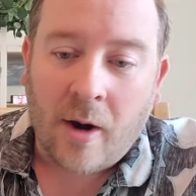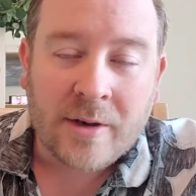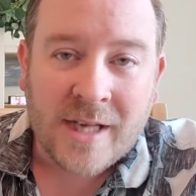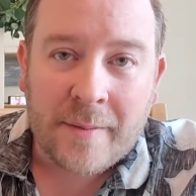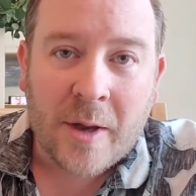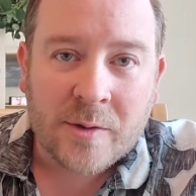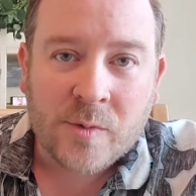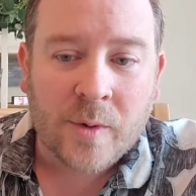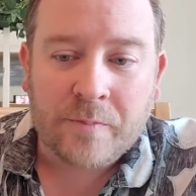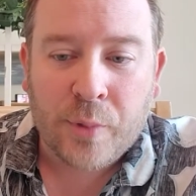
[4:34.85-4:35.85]
Our
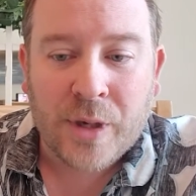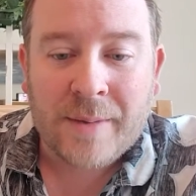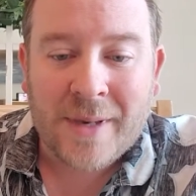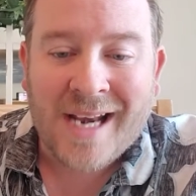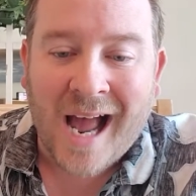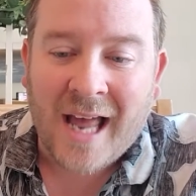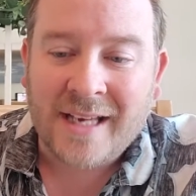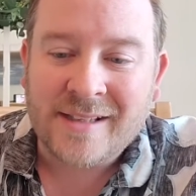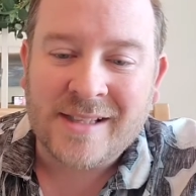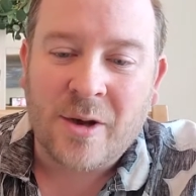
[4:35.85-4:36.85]
timeouts were pretty
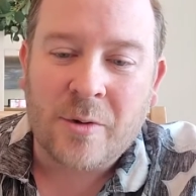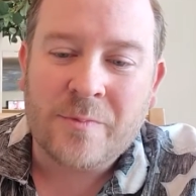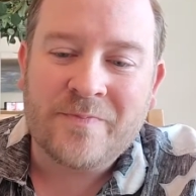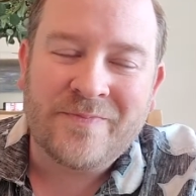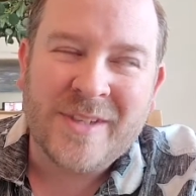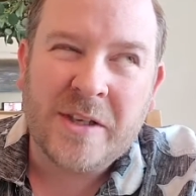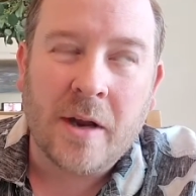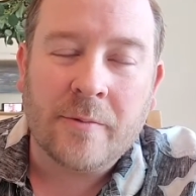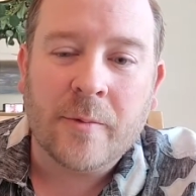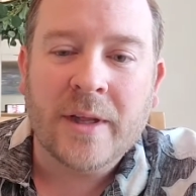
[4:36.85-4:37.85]
benign, so it's
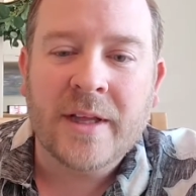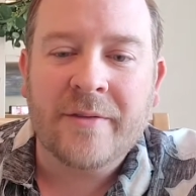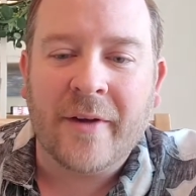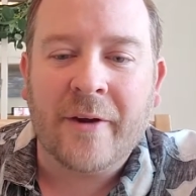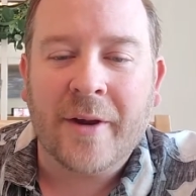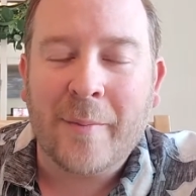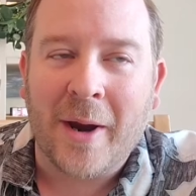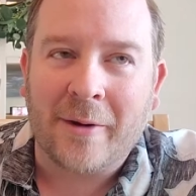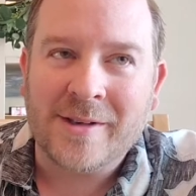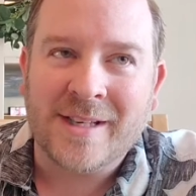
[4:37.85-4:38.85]
not really a fair
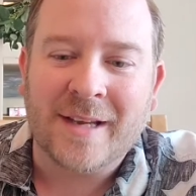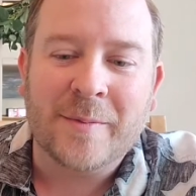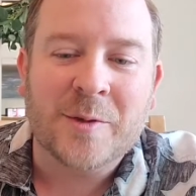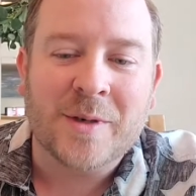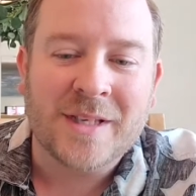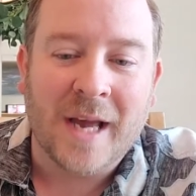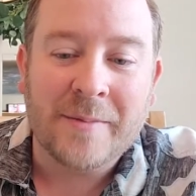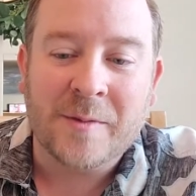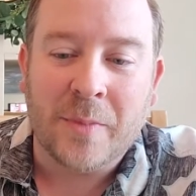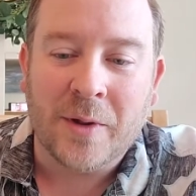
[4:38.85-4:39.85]
comparison between
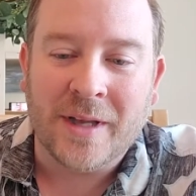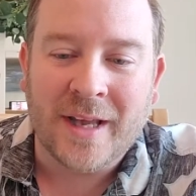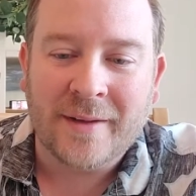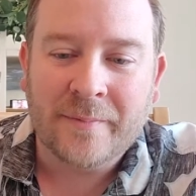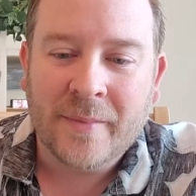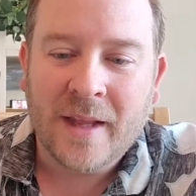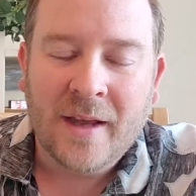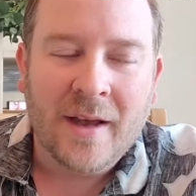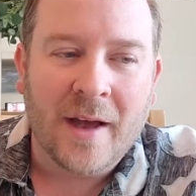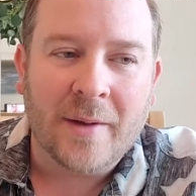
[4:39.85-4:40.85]
types of bullying.
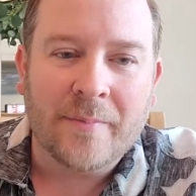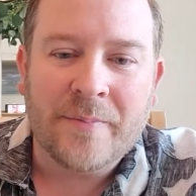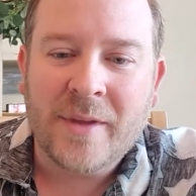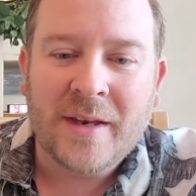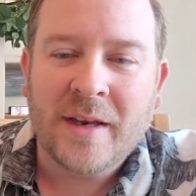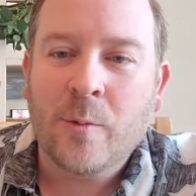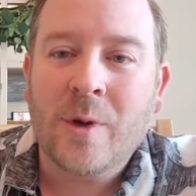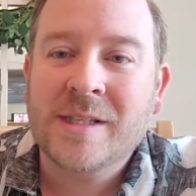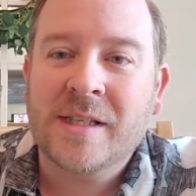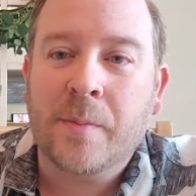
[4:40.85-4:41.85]
Um, it
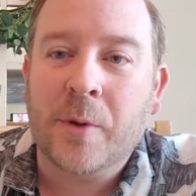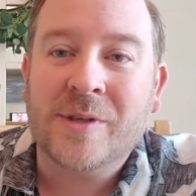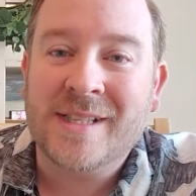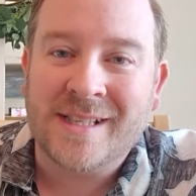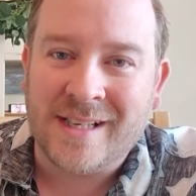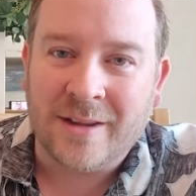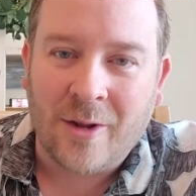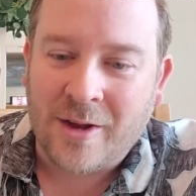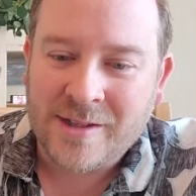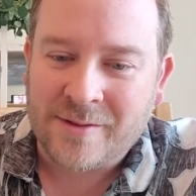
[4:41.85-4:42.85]
wasn't a persistent
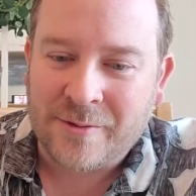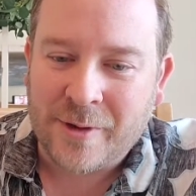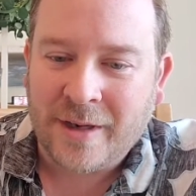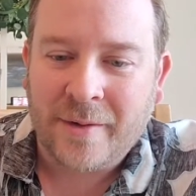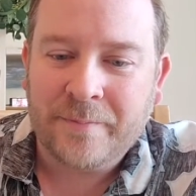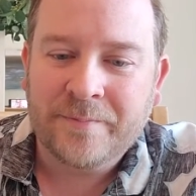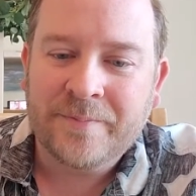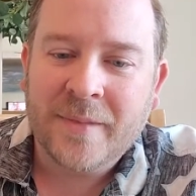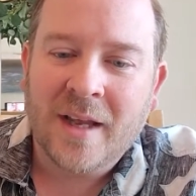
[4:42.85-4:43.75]
loss of freedom.